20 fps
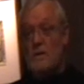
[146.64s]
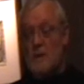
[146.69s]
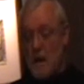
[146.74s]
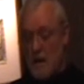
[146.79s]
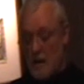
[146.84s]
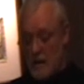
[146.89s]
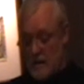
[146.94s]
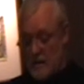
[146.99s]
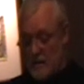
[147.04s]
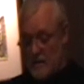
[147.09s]

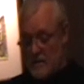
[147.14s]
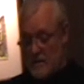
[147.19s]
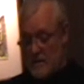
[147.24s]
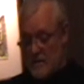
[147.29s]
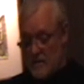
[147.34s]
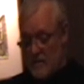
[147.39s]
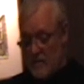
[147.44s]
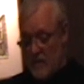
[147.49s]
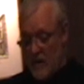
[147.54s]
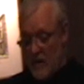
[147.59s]
sides to
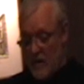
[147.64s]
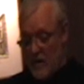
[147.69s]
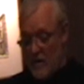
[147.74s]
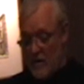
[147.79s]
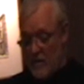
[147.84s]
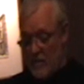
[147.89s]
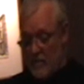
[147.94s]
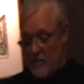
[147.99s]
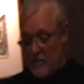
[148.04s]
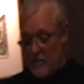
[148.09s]
survive.
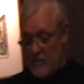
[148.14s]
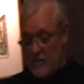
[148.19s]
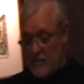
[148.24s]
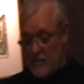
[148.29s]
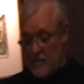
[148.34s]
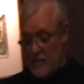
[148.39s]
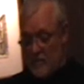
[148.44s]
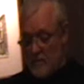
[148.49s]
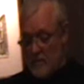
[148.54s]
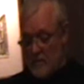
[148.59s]

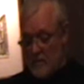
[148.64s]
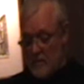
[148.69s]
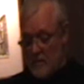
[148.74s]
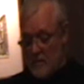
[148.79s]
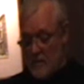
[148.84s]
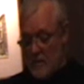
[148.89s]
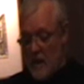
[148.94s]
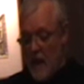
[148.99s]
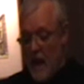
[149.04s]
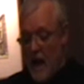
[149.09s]

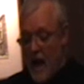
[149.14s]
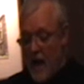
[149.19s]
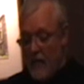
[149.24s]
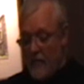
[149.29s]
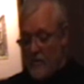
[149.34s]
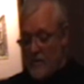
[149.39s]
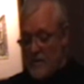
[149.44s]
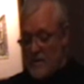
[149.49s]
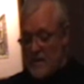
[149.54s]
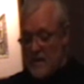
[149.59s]

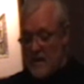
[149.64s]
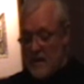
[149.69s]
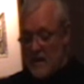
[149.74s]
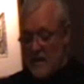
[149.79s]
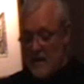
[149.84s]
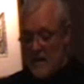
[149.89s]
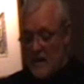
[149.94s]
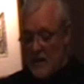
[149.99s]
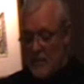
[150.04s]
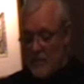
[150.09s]
After
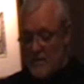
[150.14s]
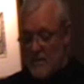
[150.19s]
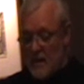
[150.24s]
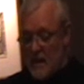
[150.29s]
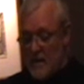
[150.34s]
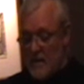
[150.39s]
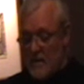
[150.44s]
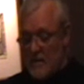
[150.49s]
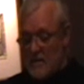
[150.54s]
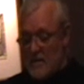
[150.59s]
tea, he would
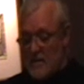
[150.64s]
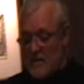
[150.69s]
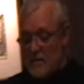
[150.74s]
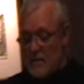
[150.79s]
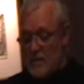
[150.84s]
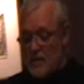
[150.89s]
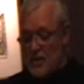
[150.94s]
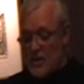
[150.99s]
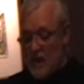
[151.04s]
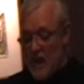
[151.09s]
take us to
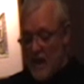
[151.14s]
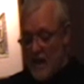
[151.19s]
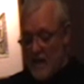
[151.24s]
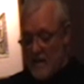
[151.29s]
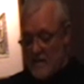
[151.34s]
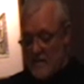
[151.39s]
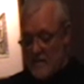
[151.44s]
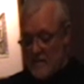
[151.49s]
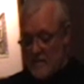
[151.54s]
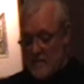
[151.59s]
his shed.
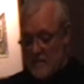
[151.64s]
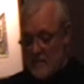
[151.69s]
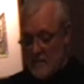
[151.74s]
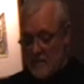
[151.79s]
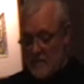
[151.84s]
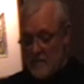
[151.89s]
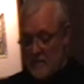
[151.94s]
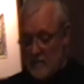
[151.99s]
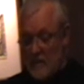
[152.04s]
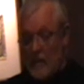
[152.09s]

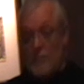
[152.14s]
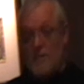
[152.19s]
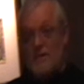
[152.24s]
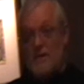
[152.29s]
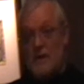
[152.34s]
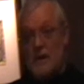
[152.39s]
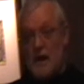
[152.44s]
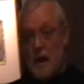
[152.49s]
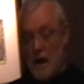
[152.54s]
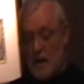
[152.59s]
There
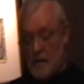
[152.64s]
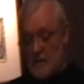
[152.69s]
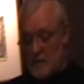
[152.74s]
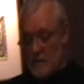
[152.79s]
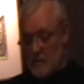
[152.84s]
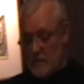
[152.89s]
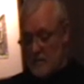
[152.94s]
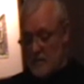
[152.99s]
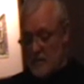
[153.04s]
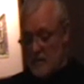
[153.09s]
was a
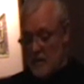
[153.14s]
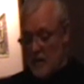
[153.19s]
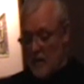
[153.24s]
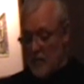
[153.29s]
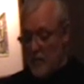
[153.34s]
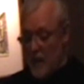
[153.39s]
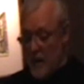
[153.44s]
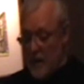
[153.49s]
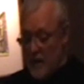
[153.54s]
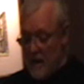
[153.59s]
gun, a
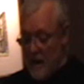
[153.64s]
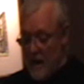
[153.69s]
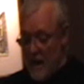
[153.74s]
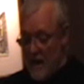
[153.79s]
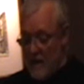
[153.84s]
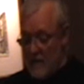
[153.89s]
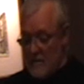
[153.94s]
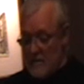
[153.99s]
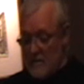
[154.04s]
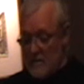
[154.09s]

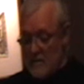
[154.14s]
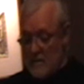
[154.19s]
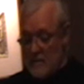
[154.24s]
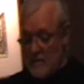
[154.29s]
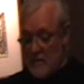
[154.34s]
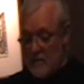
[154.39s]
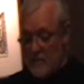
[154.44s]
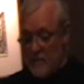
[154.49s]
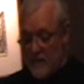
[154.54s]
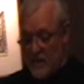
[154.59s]
bayonet,
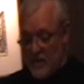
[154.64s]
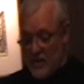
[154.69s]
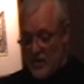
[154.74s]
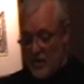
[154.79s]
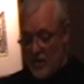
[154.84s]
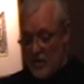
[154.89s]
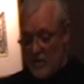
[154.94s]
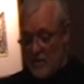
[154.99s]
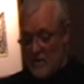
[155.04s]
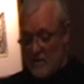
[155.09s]
fish
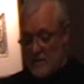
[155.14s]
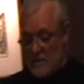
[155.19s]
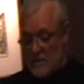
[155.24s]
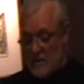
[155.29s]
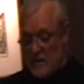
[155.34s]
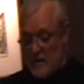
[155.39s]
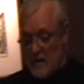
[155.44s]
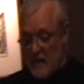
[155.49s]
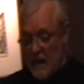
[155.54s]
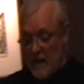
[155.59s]
hooks,
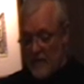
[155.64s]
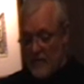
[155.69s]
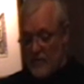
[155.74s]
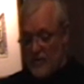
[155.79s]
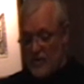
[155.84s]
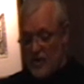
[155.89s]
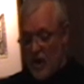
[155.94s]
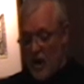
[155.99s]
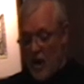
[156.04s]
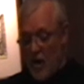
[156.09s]
and a
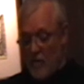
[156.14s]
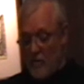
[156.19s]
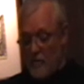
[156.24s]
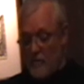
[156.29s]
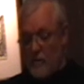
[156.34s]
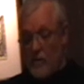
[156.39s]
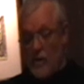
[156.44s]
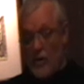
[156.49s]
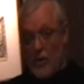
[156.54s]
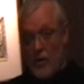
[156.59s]
jar
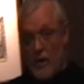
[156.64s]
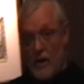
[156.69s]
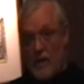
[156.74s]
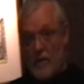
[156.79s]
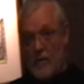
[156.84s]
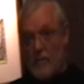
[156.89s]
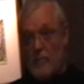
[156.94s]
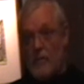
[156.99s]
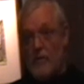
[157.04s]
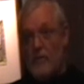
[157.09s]
of
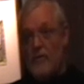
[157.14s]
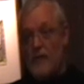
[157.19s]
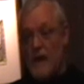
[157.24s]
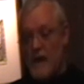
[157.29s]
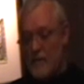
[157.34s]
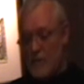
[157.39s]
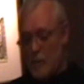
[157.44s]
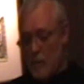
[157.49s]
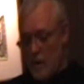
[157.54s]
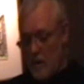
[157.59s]
urine with
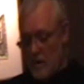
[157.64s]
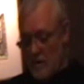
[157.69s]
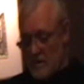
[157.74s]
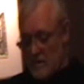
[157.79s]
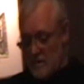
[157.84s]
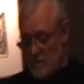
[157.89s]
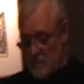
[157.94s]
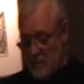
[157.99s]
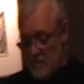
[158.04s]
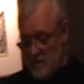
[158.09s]
dead
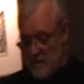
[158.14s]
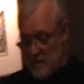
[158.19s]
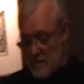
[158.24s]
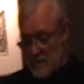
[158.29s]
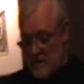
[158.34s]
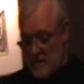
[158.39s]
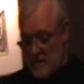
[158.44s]
wasps.